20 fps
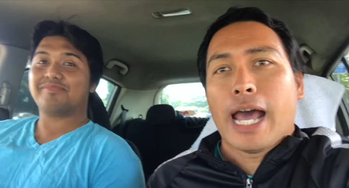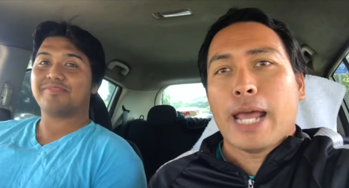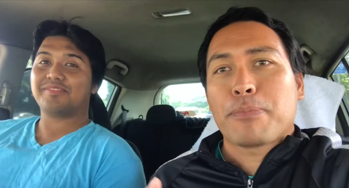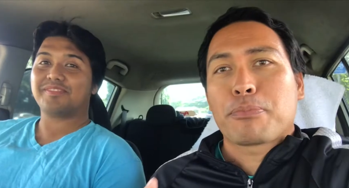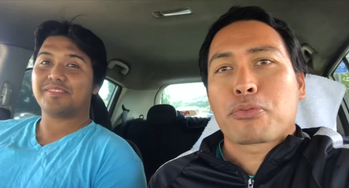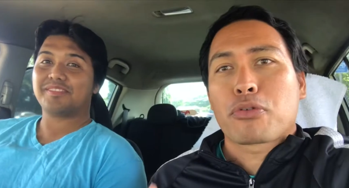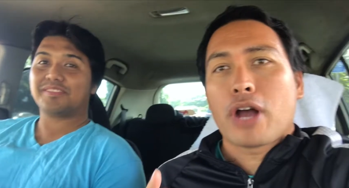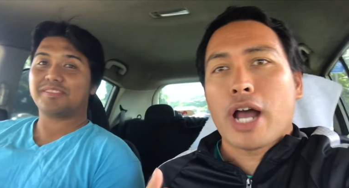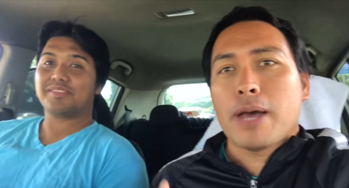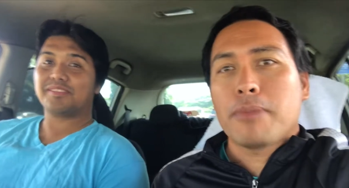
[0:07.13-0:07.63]

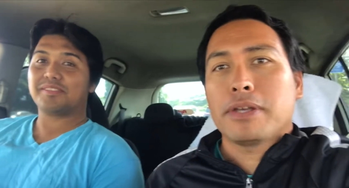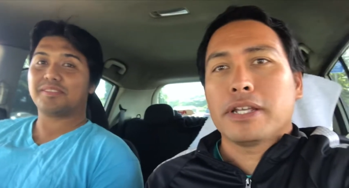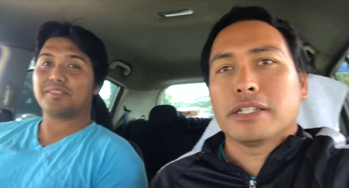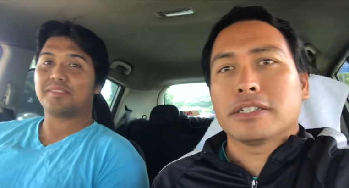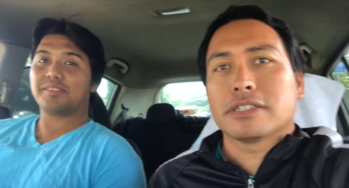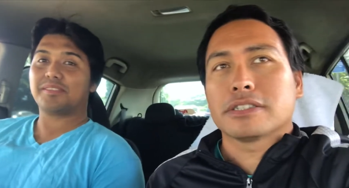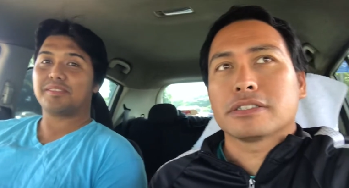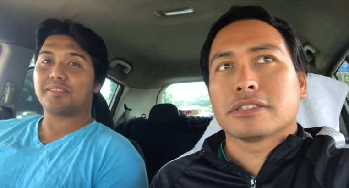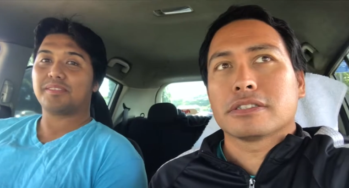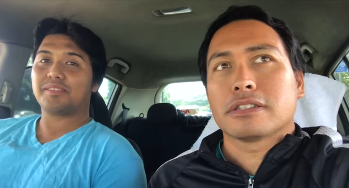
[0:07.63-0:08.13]
Speaker 1: I
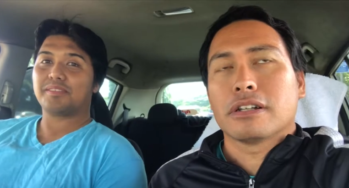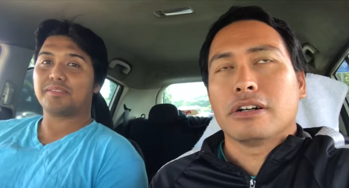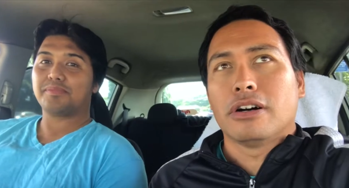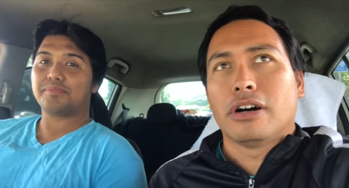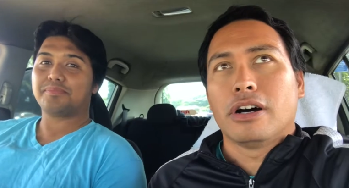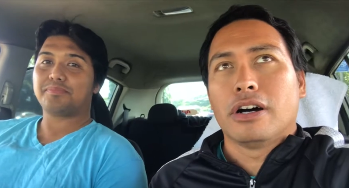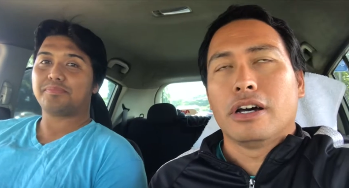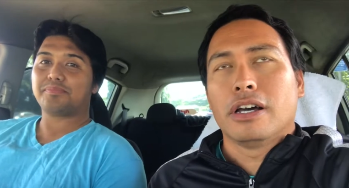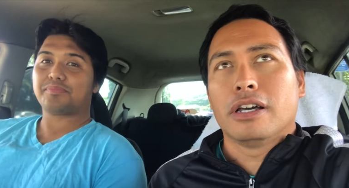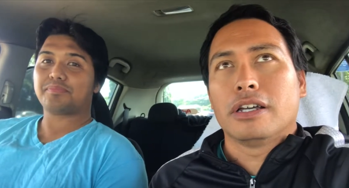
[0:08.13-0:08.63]
promised
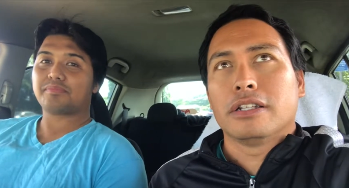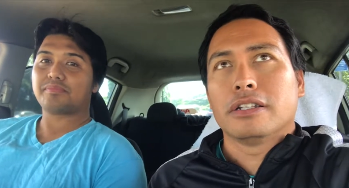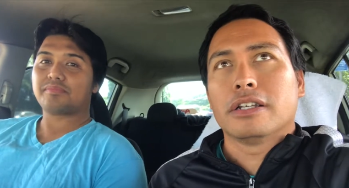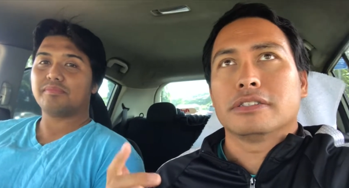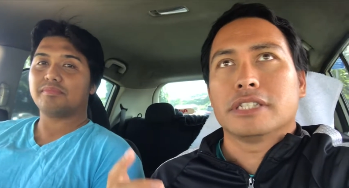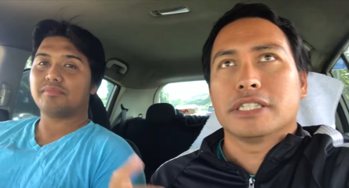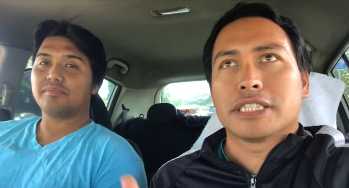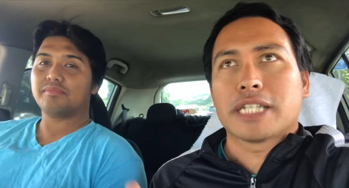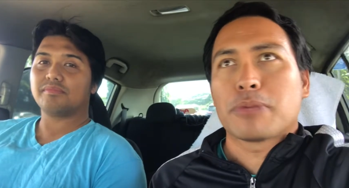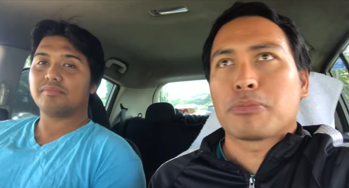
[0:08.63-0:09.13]

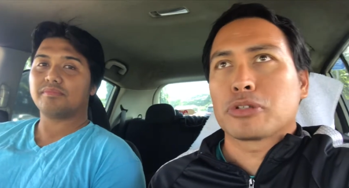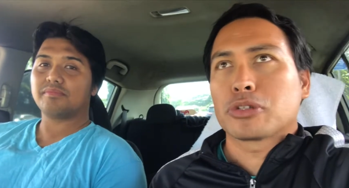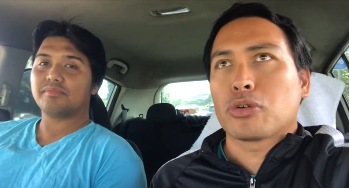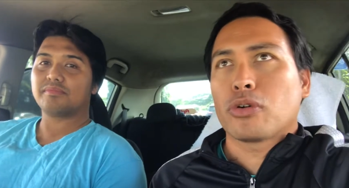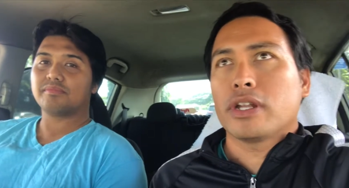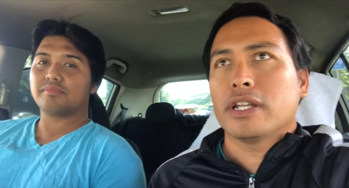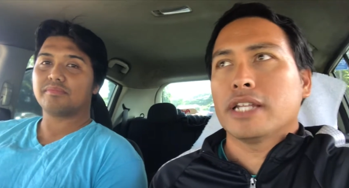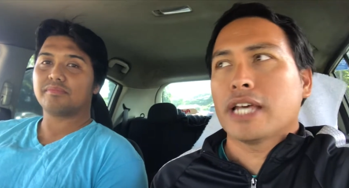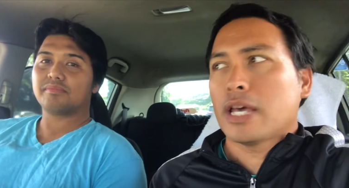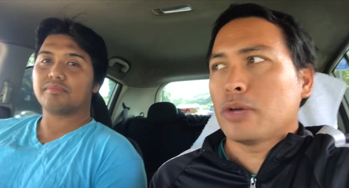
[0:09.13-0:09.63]
on December
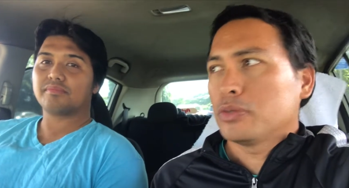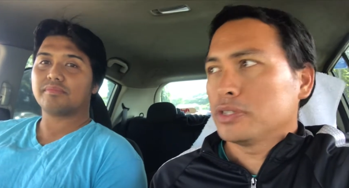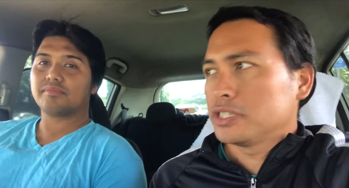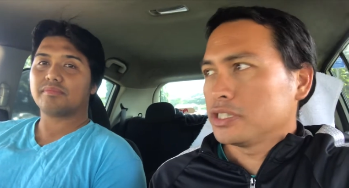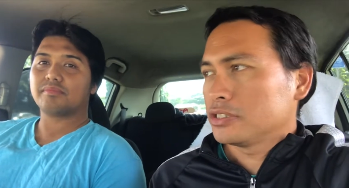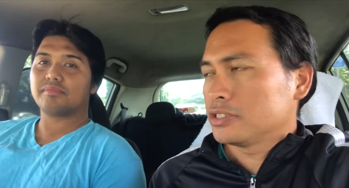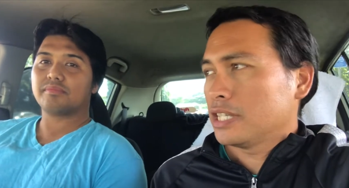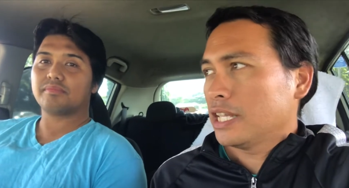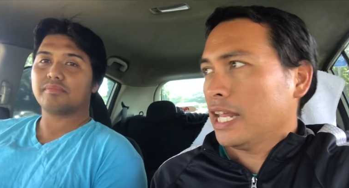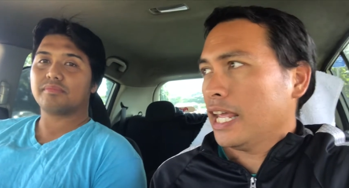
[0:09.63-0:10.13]
twenty-ninth,
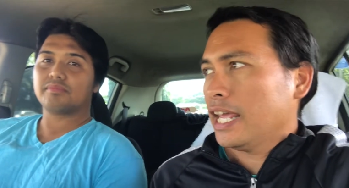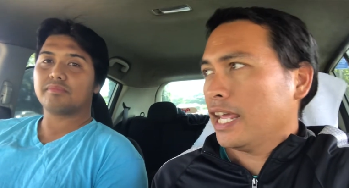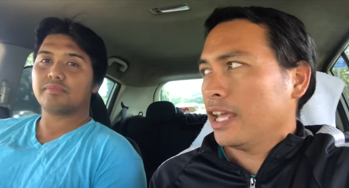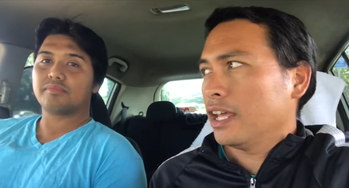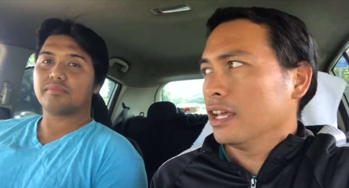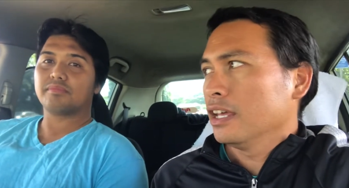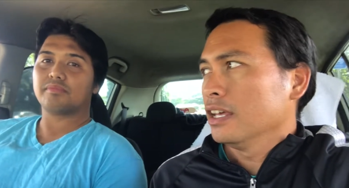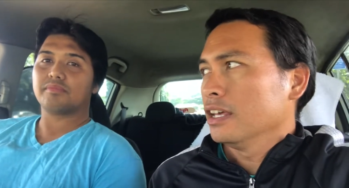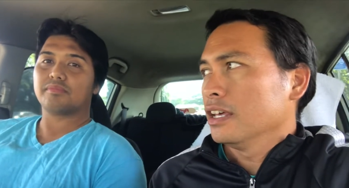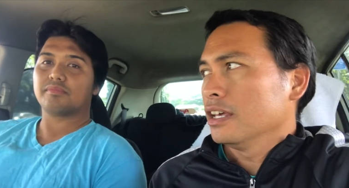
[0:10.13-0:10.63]
which is
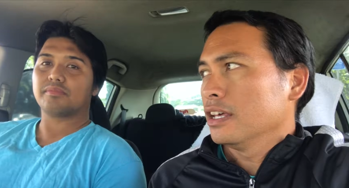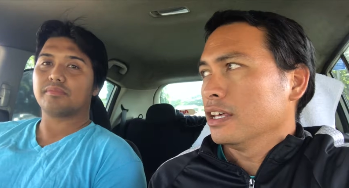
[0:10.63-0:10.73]
today,